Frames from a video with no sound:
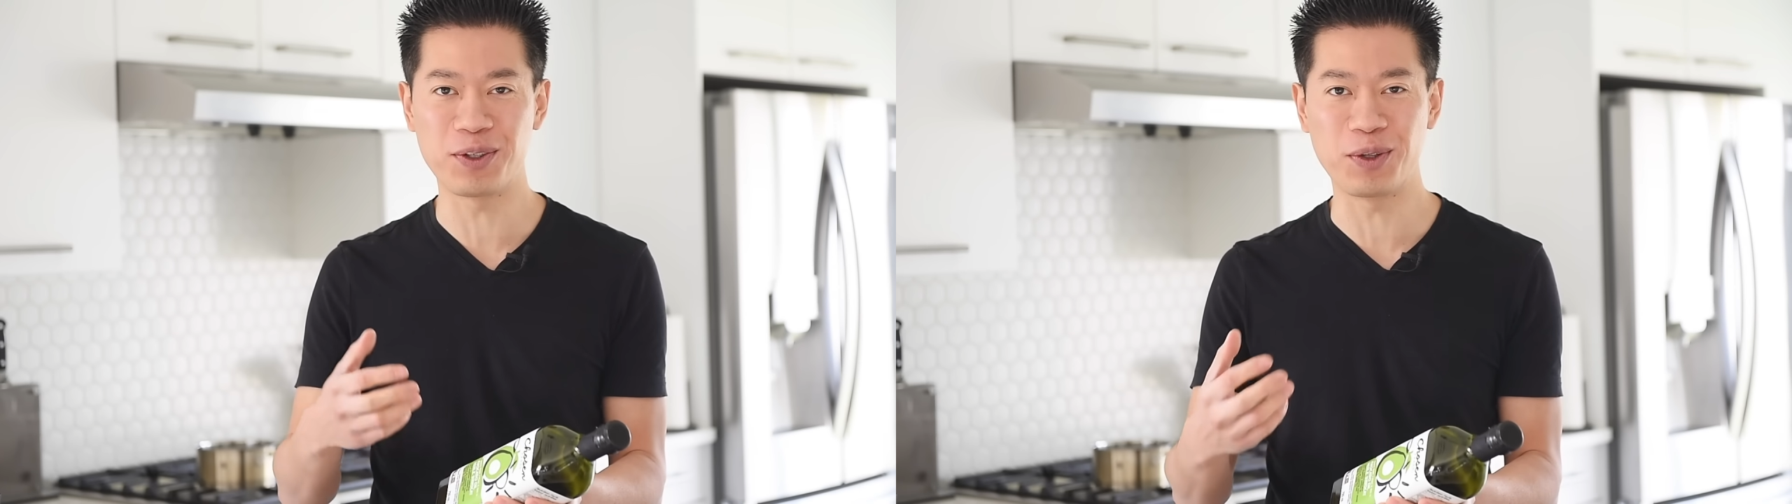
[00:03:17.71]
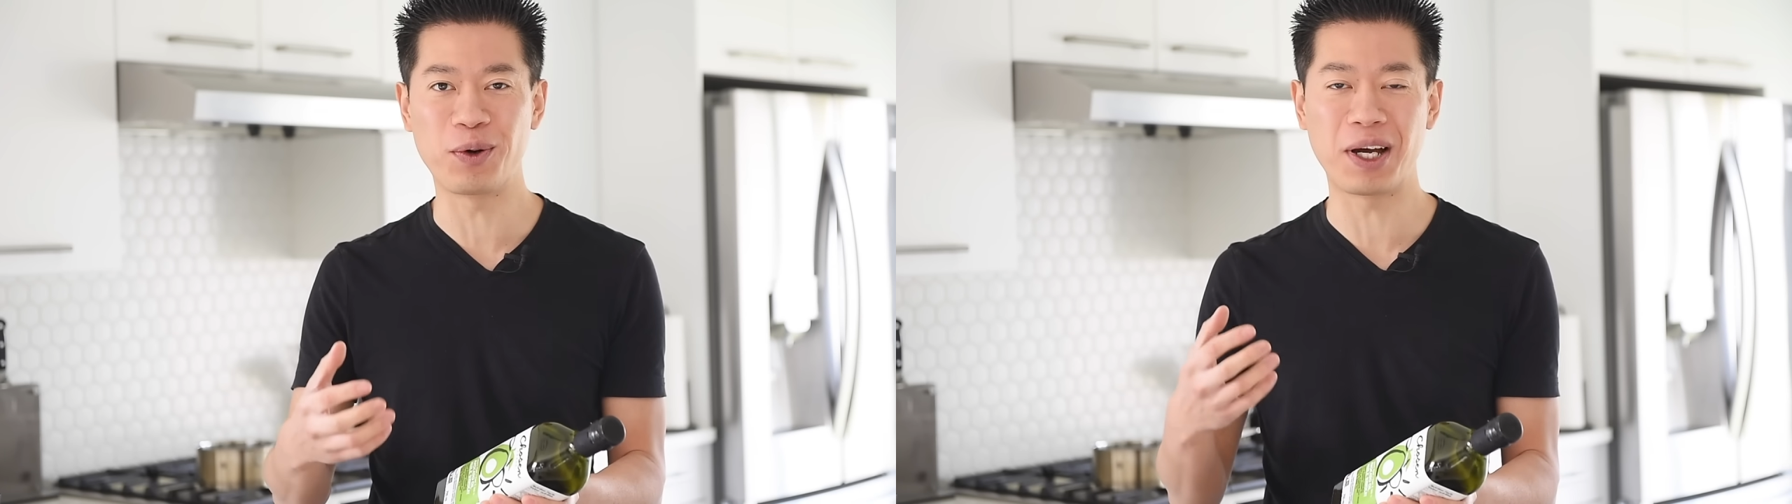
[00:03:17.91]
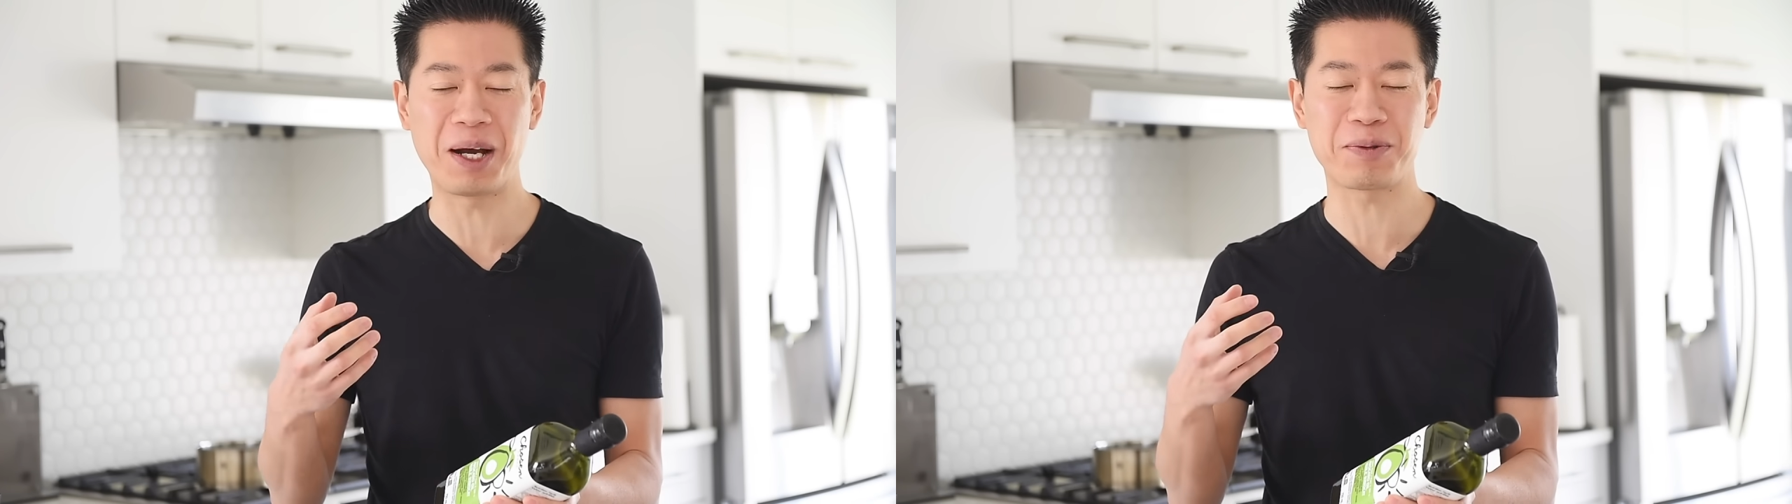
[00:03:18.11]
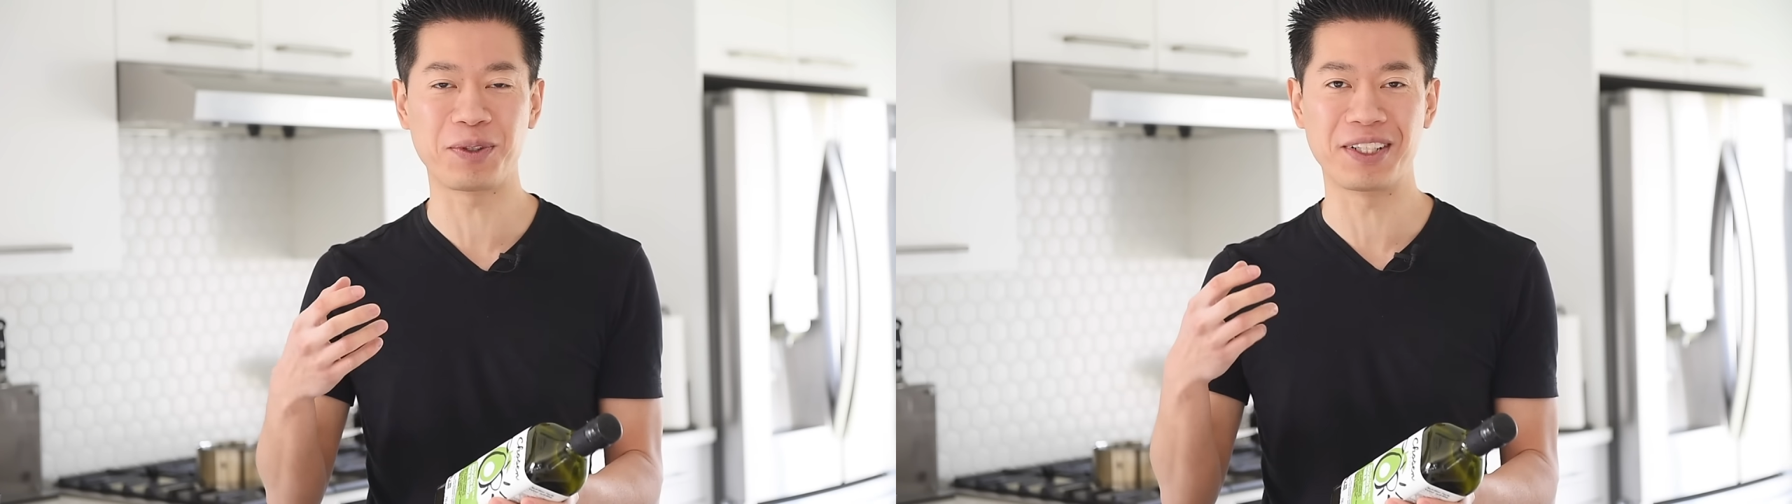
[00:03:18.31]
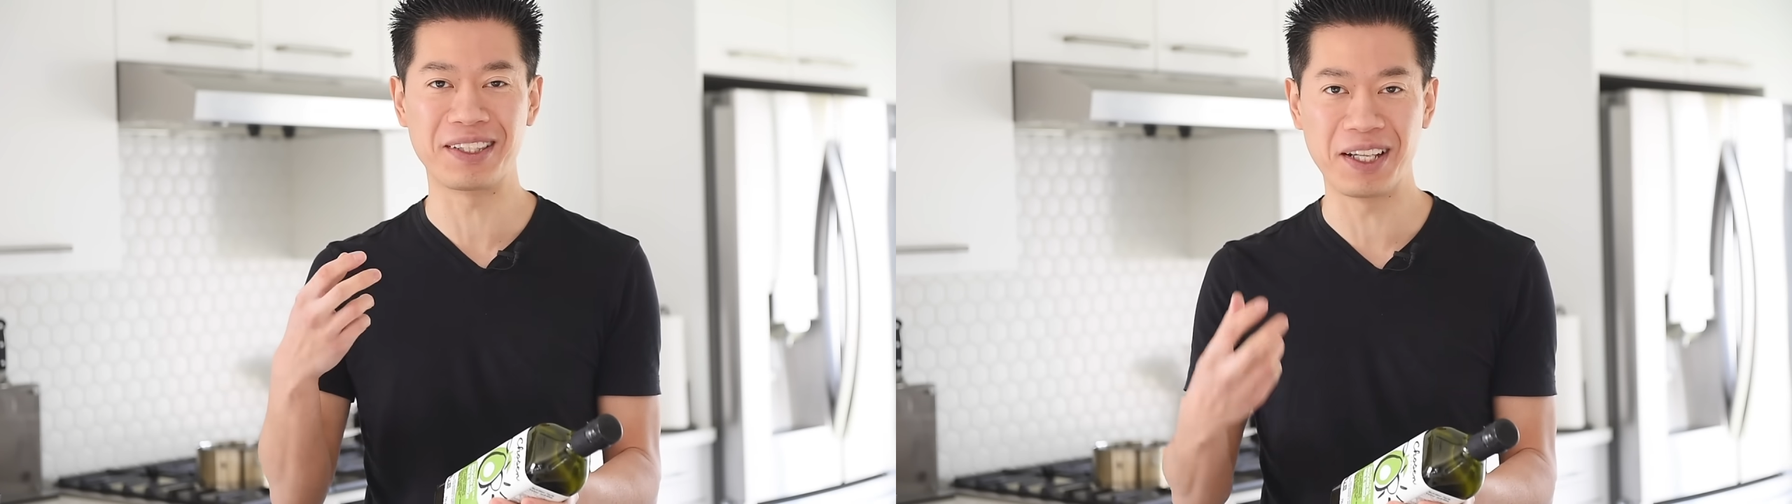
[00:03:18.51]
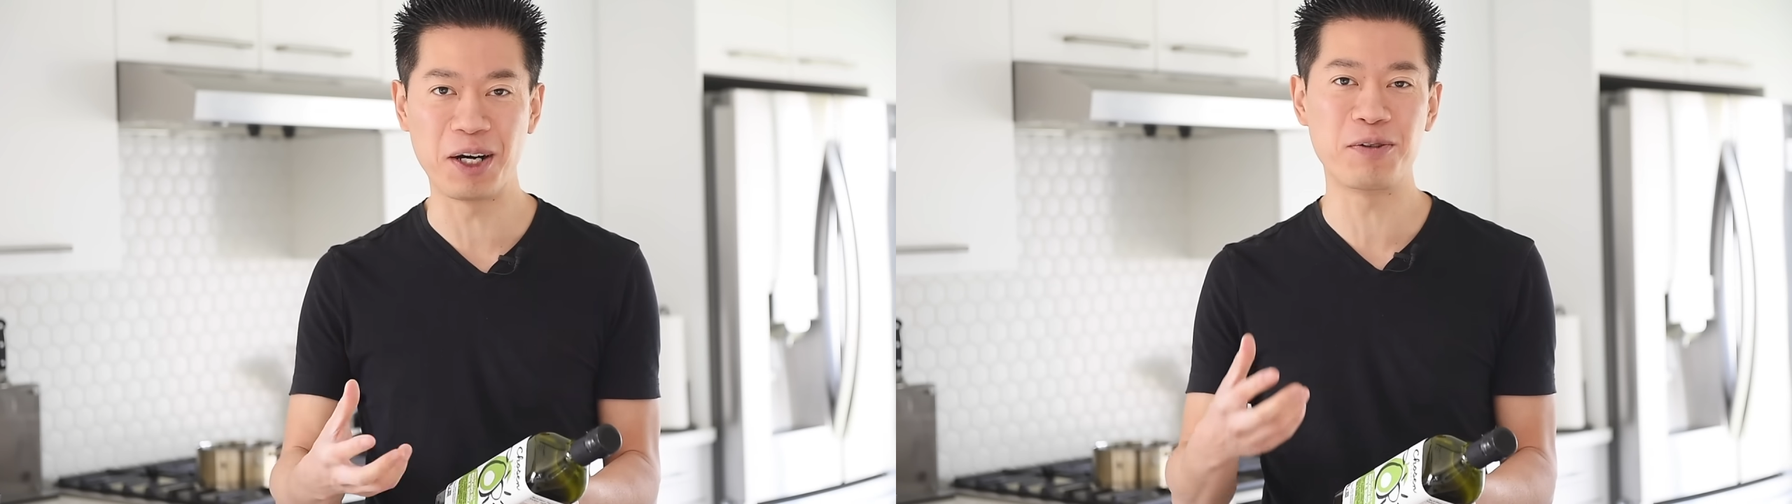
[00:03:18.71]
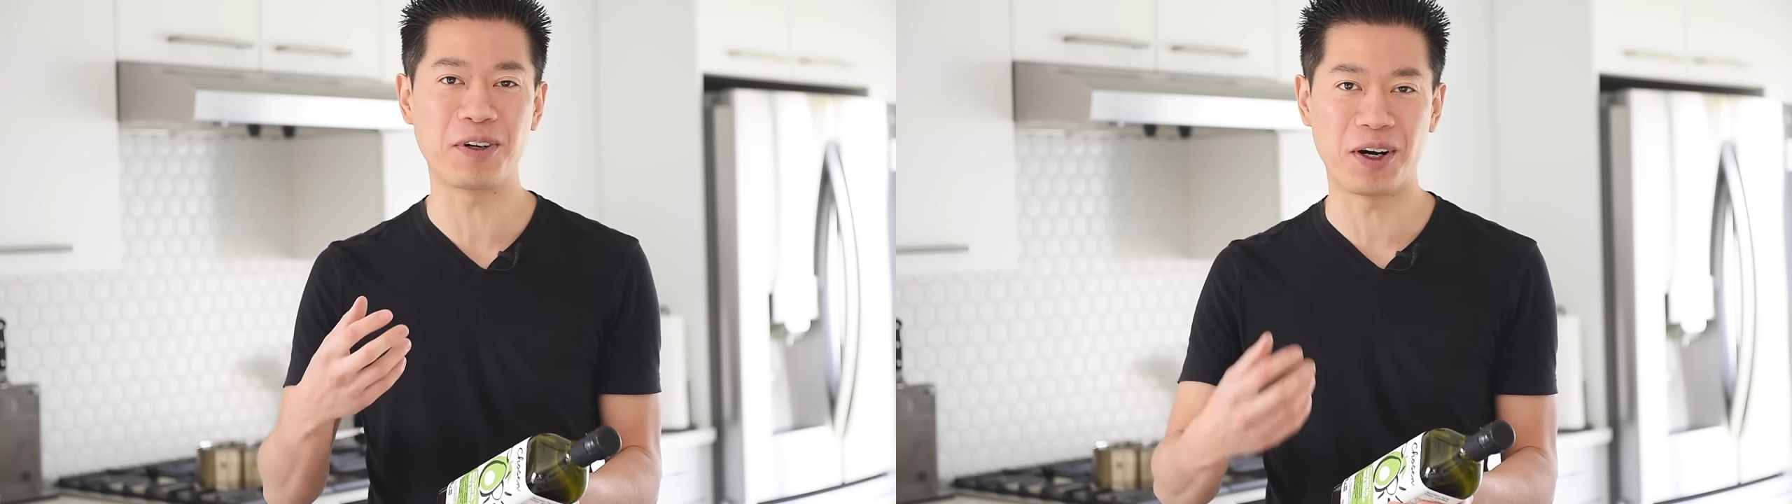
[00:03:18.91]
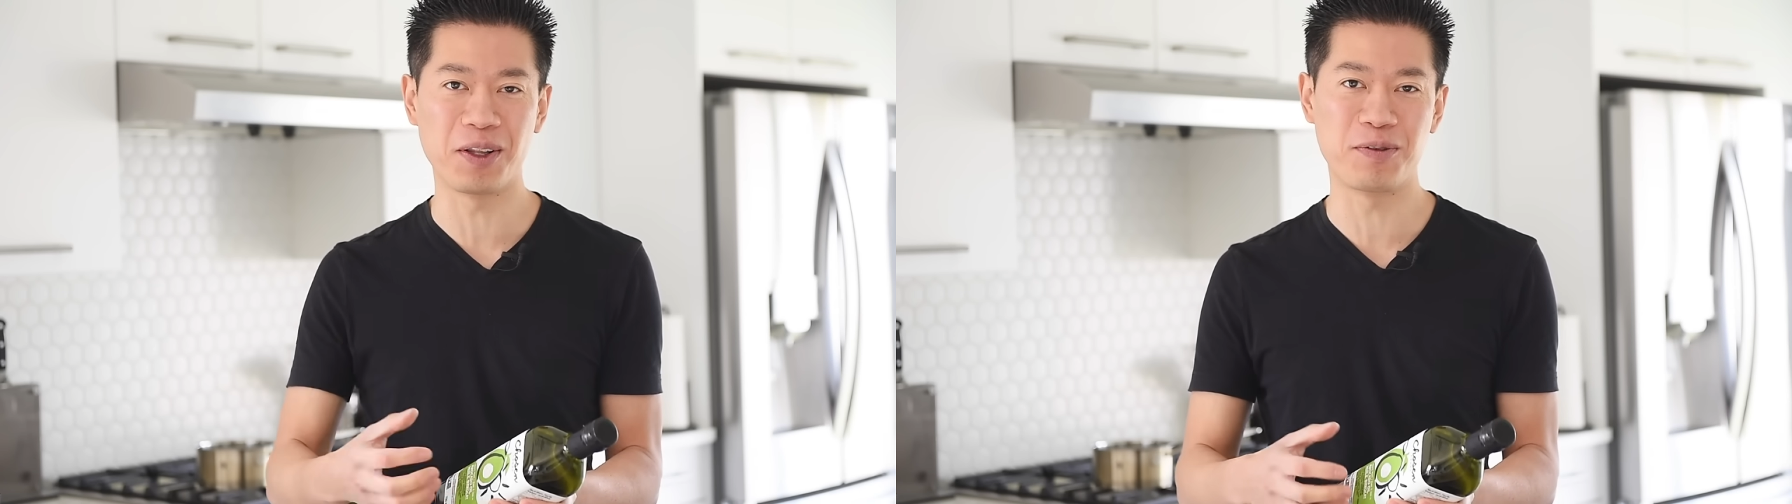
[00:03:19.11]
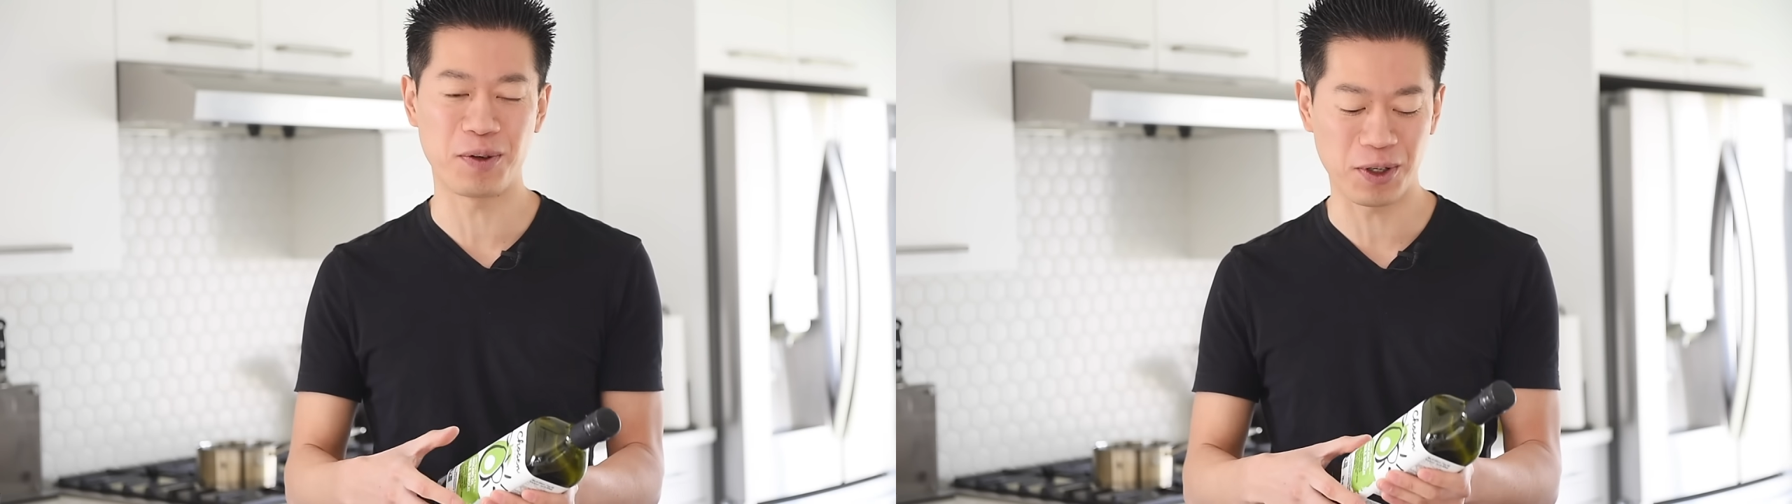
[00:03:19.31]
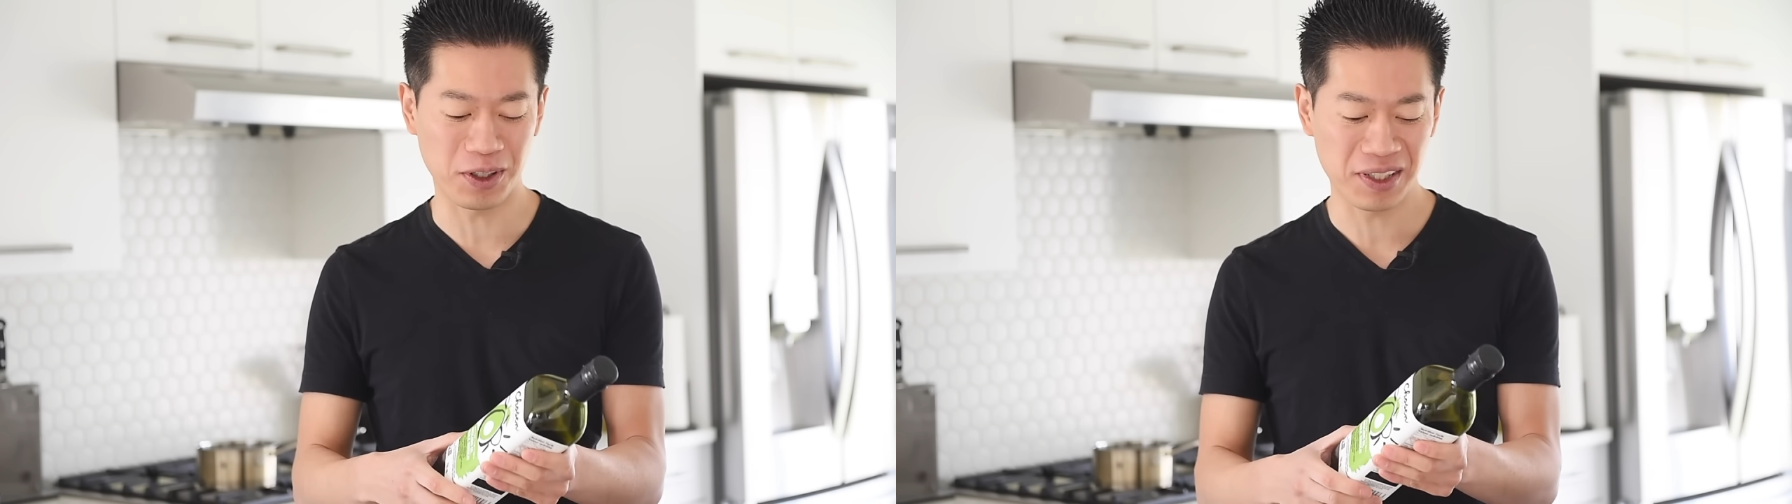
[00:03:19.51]
you know I absolutely love olive
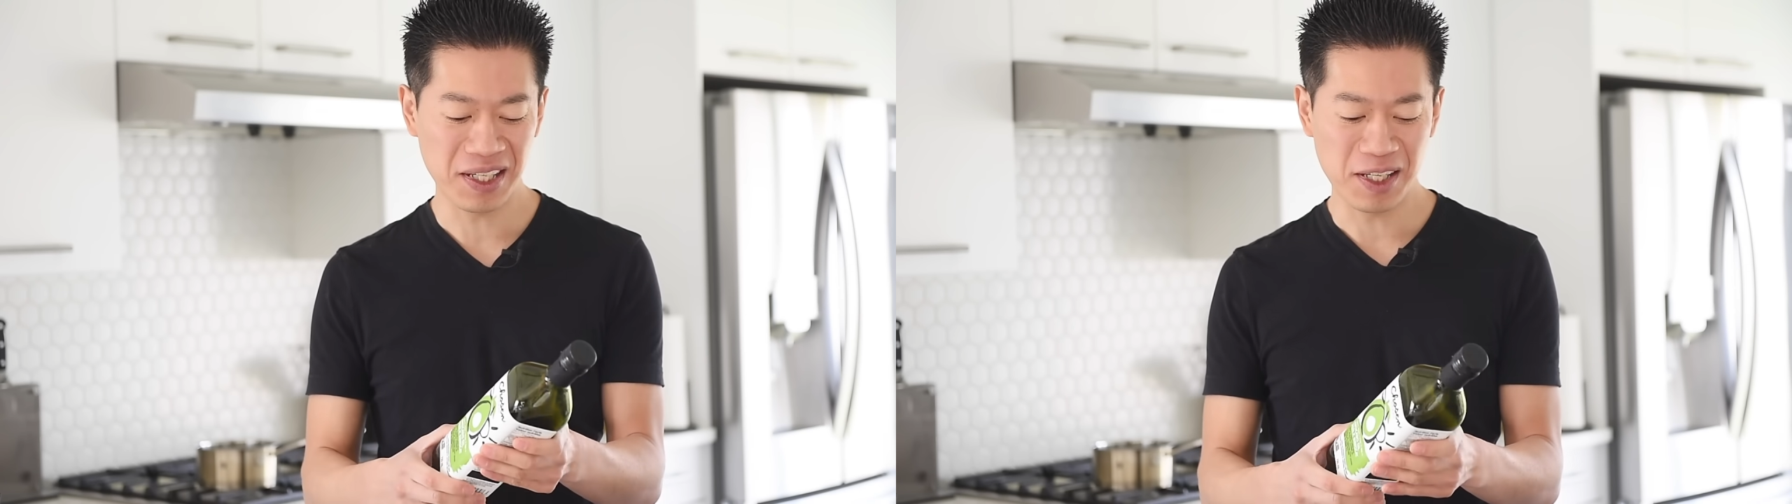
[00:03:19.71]
oil,